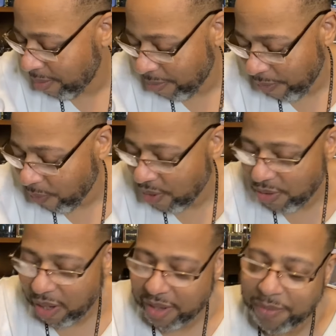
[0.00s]
before I
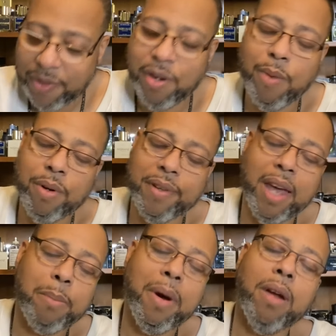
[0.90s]
started this video, I would have
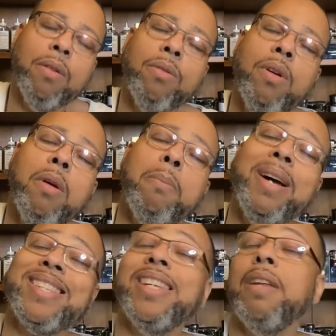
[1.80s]
got a bottle.
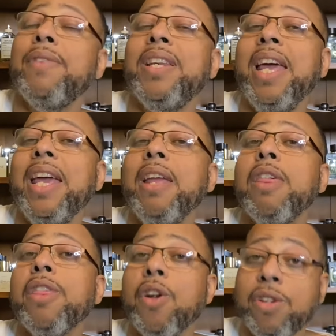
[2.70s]
My scent of the day
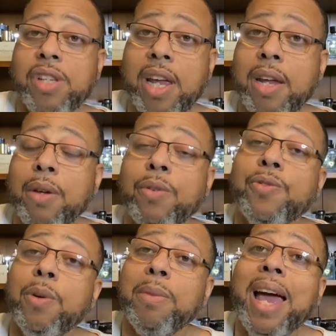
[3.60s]
Thursday was
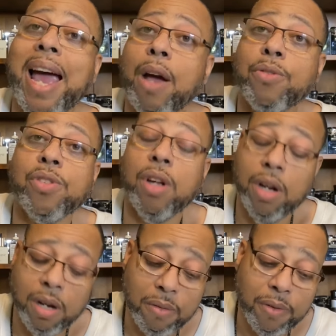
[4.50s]
from the House
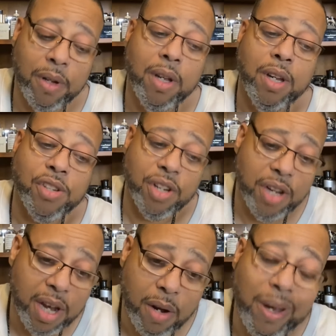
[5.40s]
of
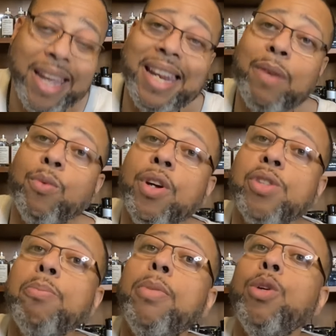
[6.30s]
Chanel, and it
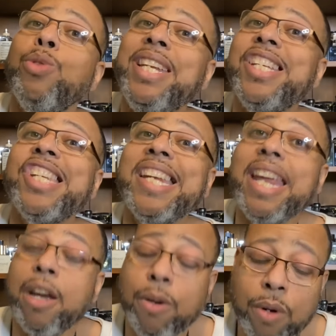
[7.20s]
was Bleu de
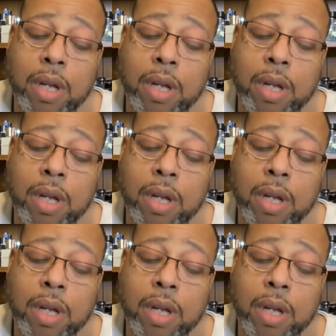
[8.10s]
Chanel.